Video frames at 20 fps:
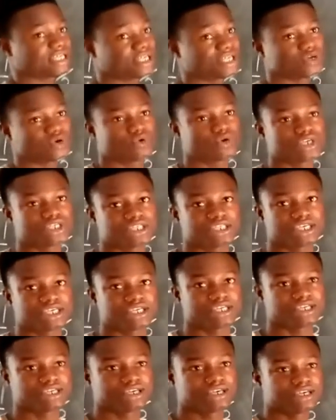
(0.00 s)
in the
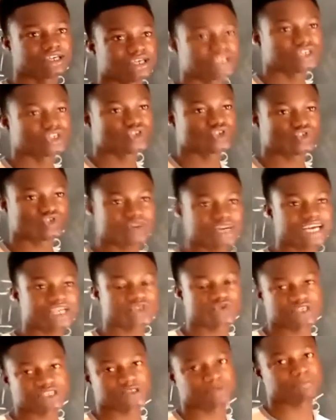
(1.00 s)
equation, try
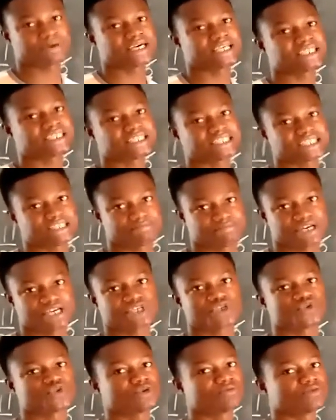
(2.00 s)
to expand a
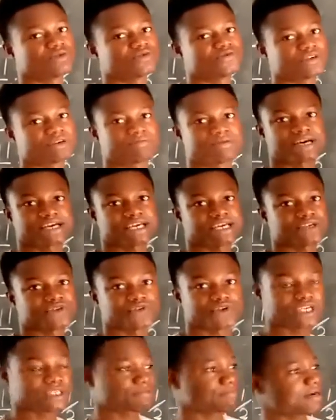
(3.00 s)
bracket to remove the bracket.
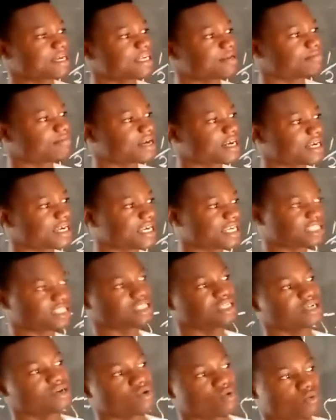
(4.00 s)
You expand the bracket.
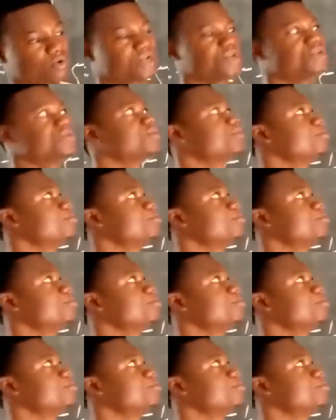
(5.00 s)
When